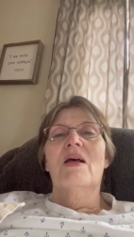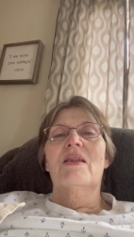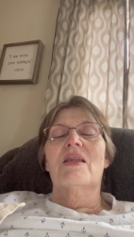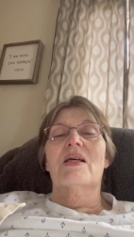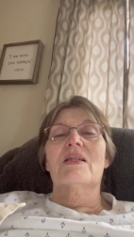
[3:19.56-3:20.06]

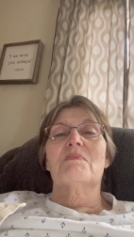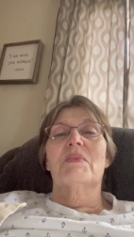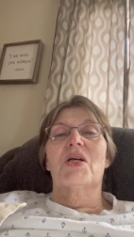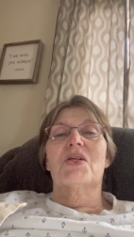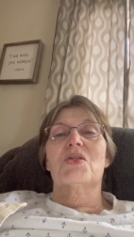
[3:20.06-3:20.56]
Thus,
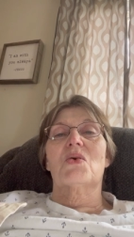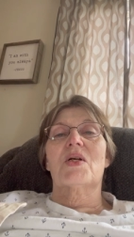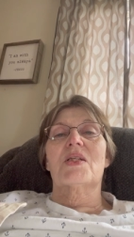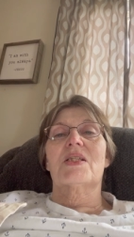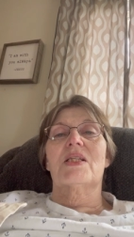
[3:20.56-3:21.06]
my
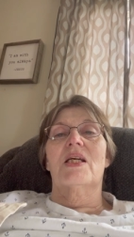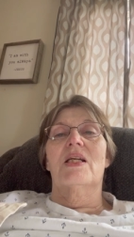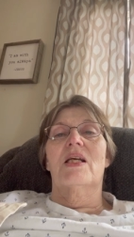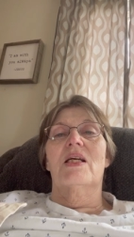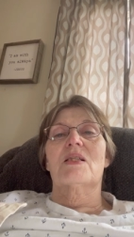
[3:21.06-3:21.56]
short
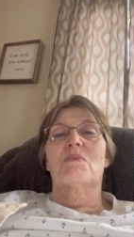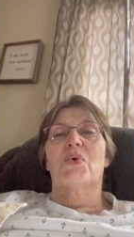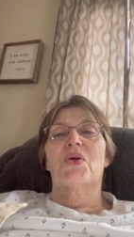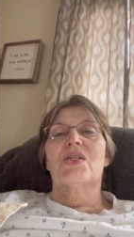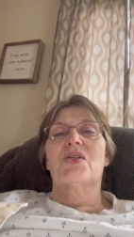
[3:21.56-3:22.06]
stint as a
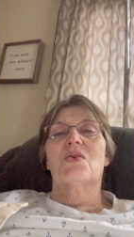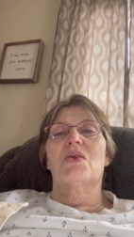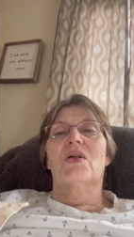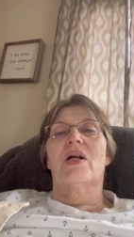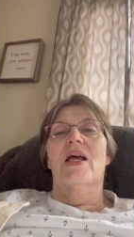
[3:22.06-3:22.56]

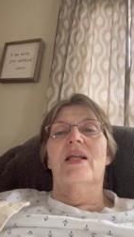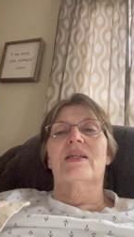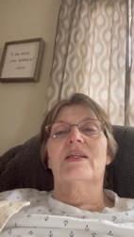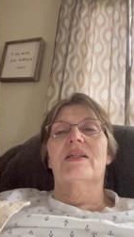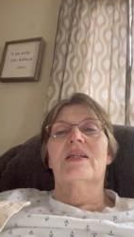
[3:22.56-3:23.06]
preschooler
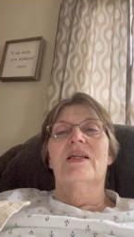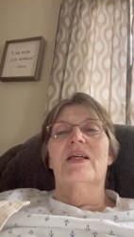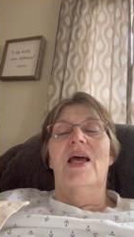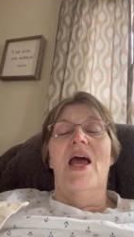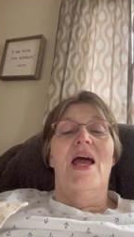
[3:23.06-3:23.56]
ended,
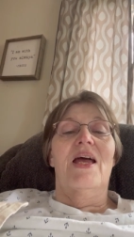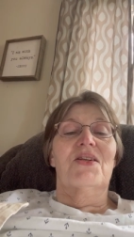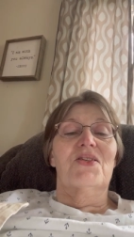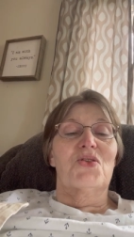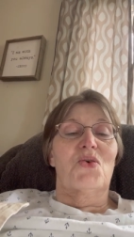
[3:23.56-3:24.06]

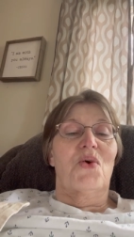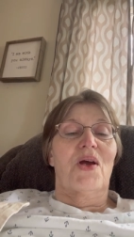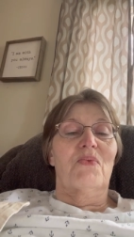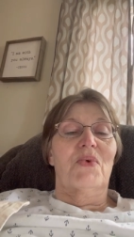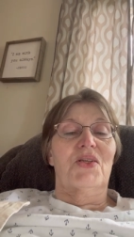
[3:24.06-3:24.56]
and
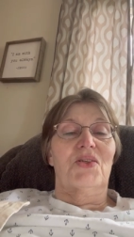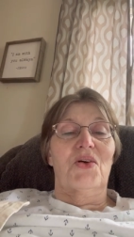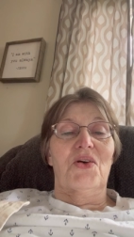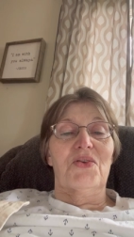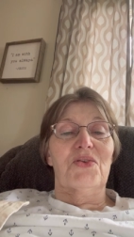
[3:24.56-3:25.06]
joy
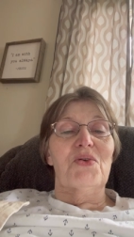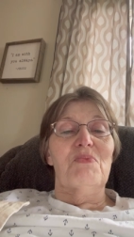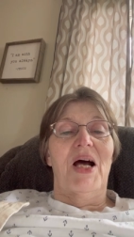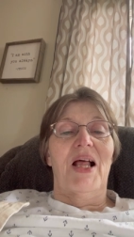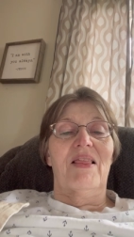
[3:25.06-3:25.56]
returned to
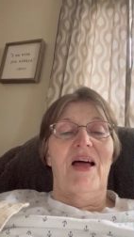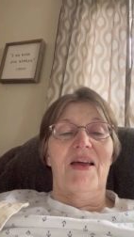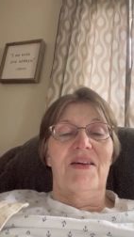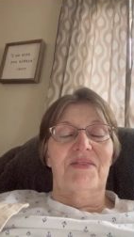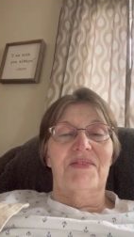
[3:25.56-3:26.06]
my life.